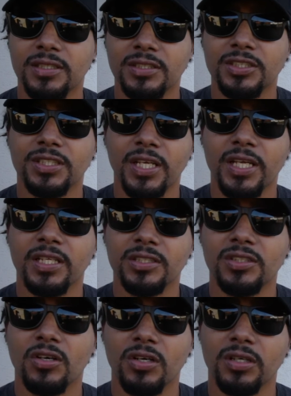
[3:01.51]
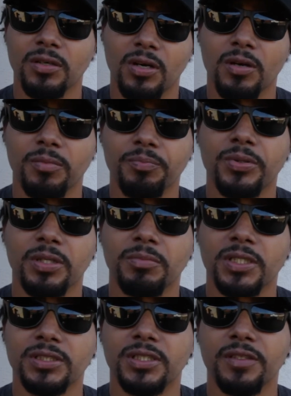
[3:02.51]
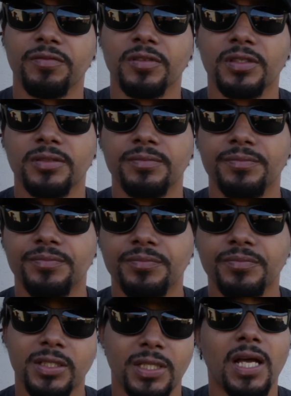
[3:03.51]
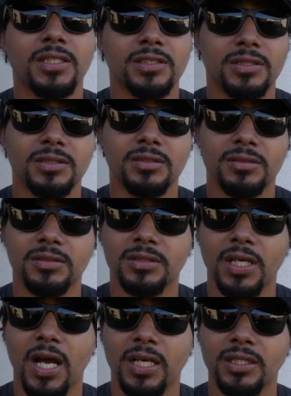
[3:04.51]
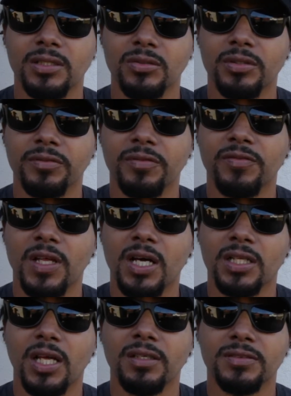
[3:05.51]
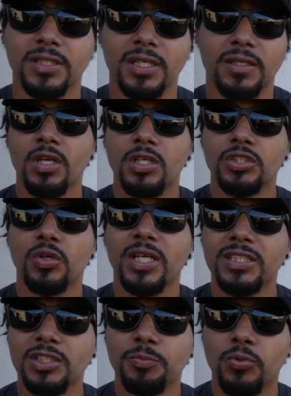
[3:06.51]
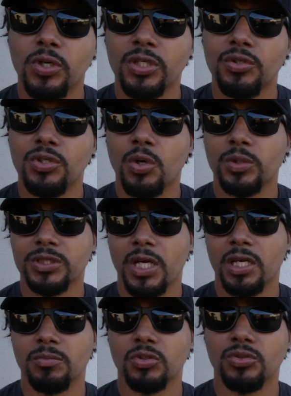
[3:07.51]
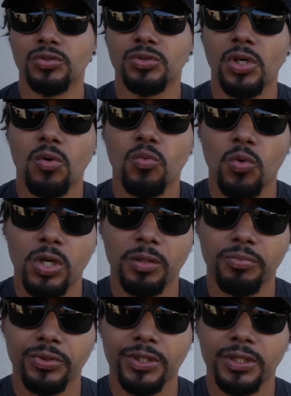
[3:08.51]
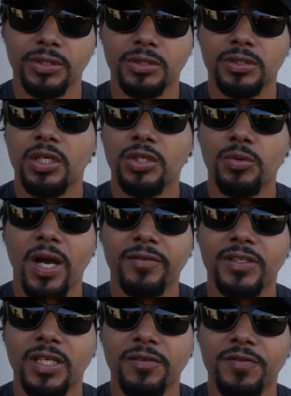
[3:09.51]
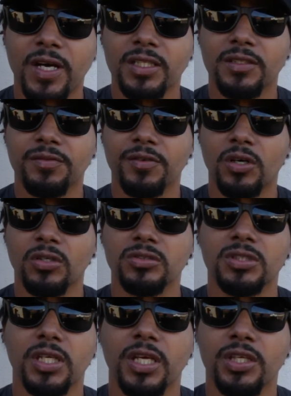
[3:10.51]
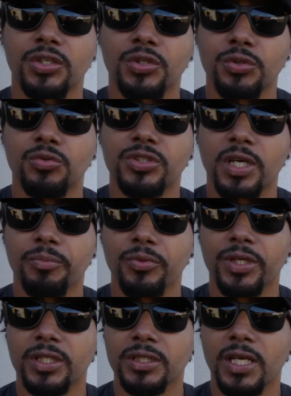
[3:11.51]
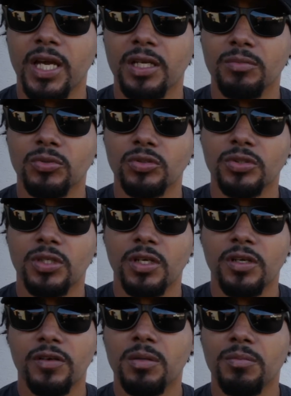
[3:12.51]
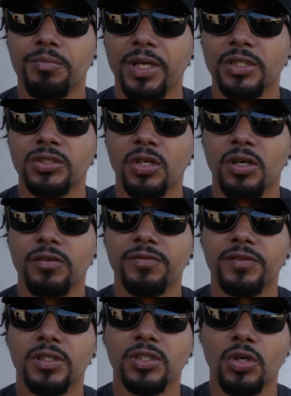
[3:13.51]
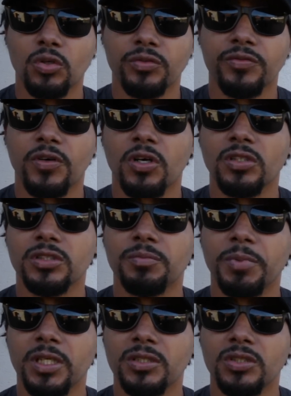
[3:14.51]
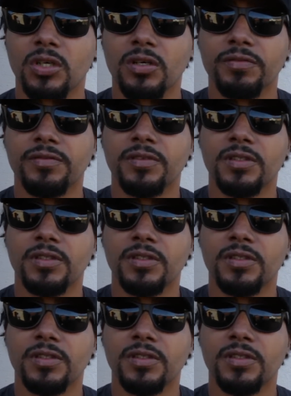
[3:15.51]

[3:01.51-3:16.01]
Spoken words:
the genetics are pretty much different. That's the ideal of the flock lifestyle. So at this point, you know which animals you don't want to breed. You identified the faults and you separated the animals based off those faults, based off